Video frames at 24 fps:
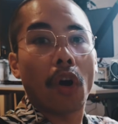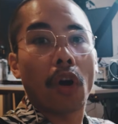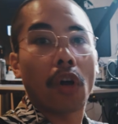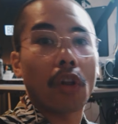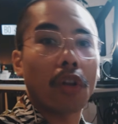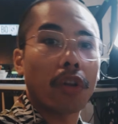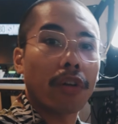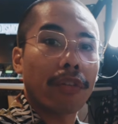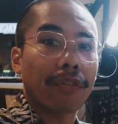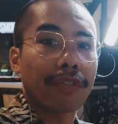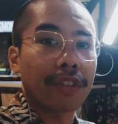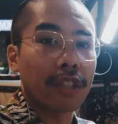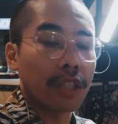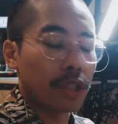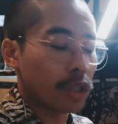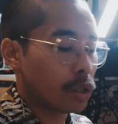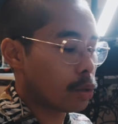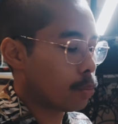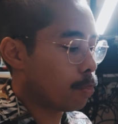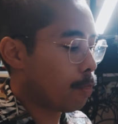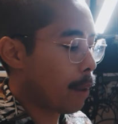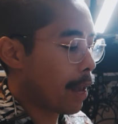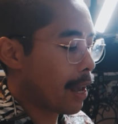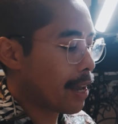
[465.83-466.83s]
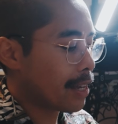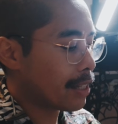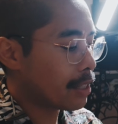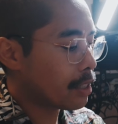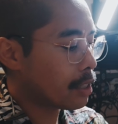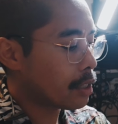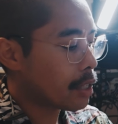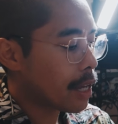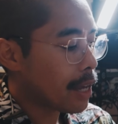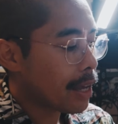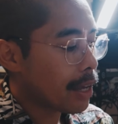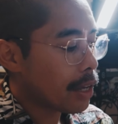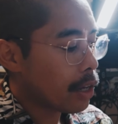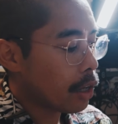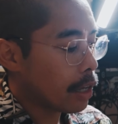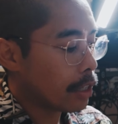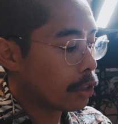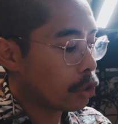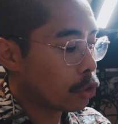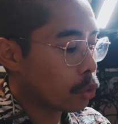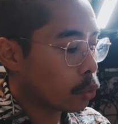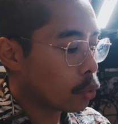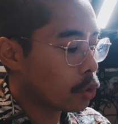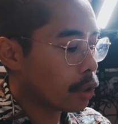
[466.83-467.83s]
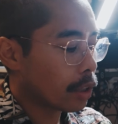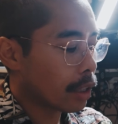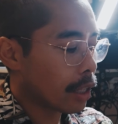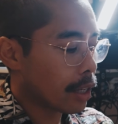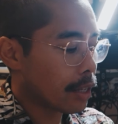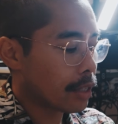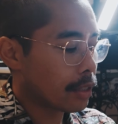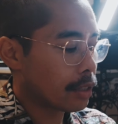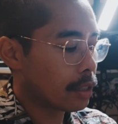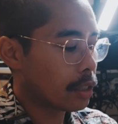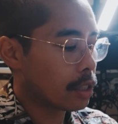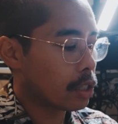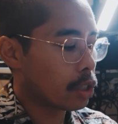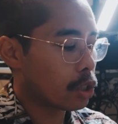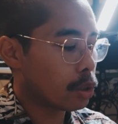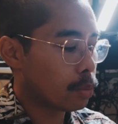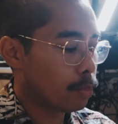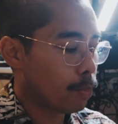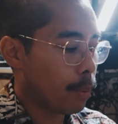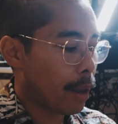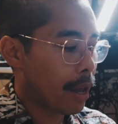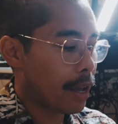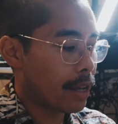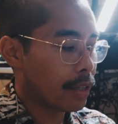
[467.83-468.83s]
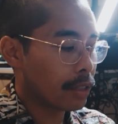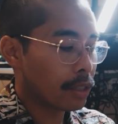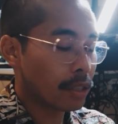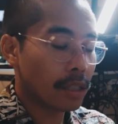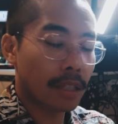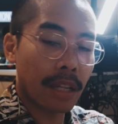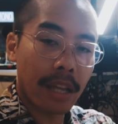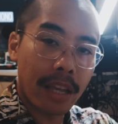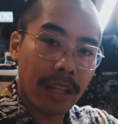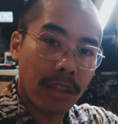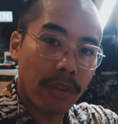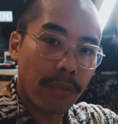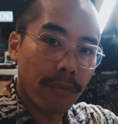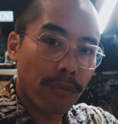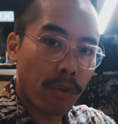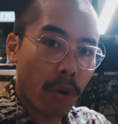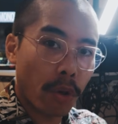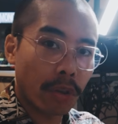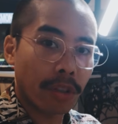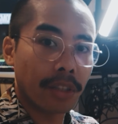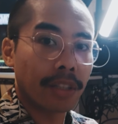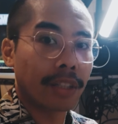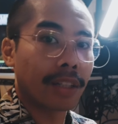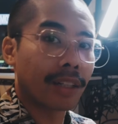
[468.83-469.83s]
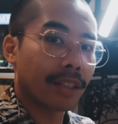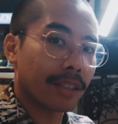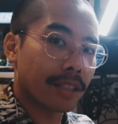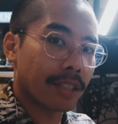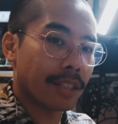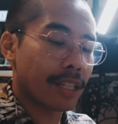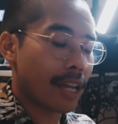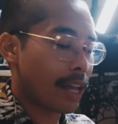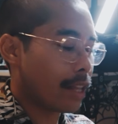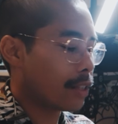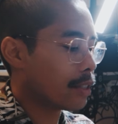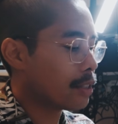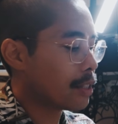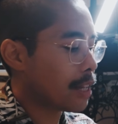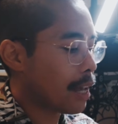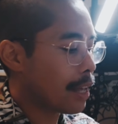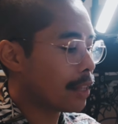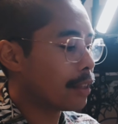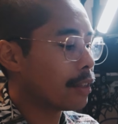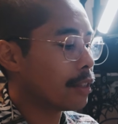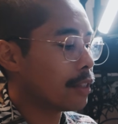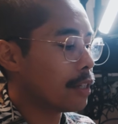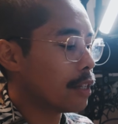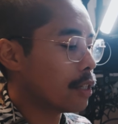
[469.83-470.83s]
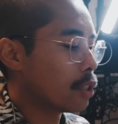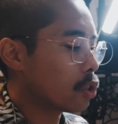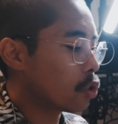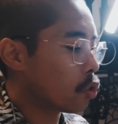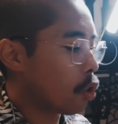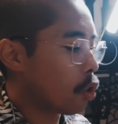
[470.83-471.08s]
all of the space and utilize the space in a vertical sense in this